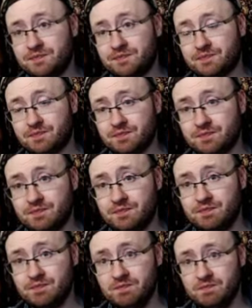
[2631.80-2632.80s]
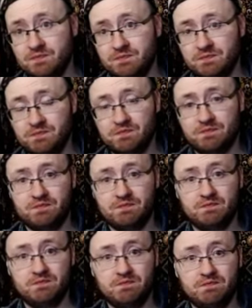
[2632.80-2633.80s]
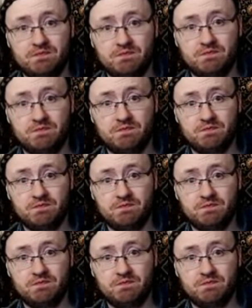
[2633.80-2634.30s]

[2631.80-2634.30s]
(silence)